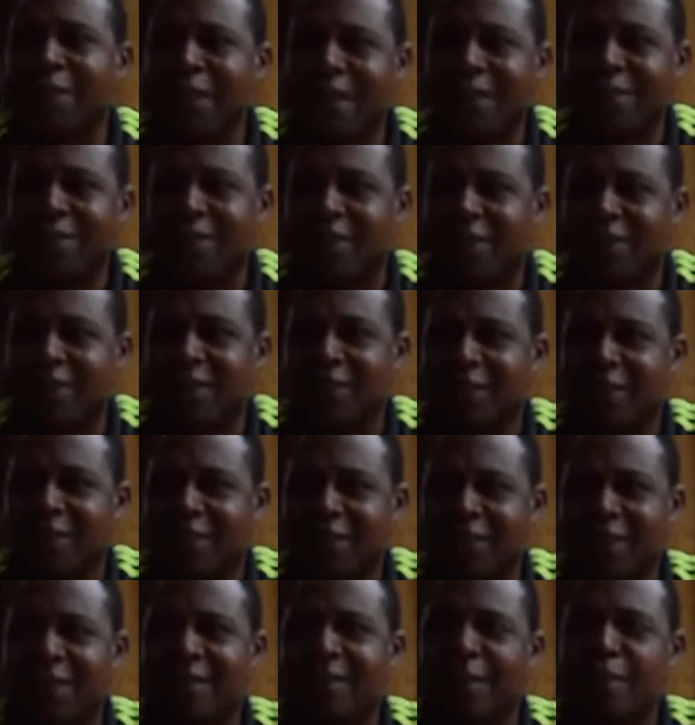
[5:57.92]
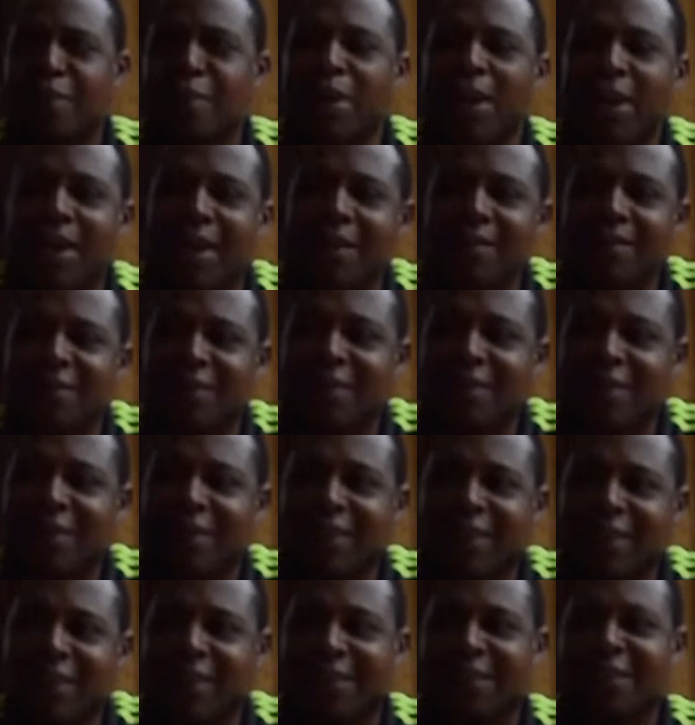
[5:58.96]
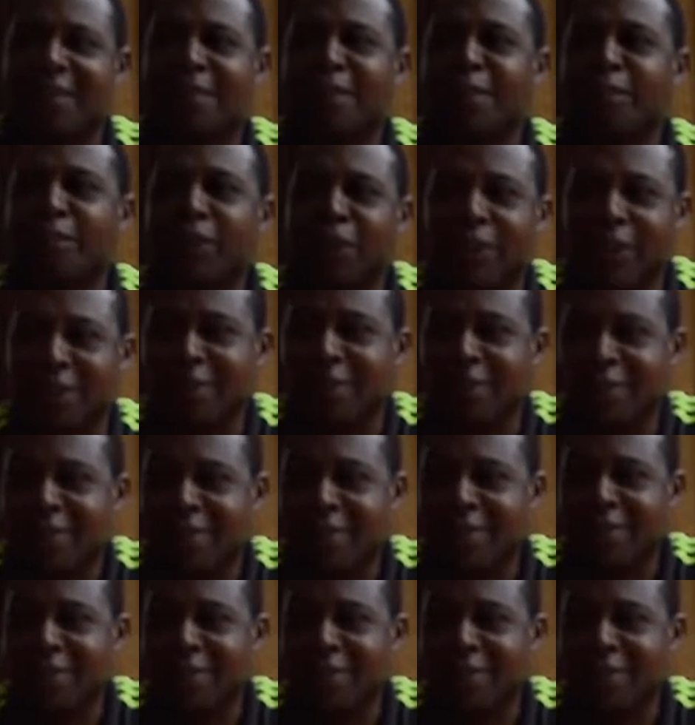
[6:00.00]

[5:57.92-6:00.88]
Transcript: asset that Zambia has, it's its supporters.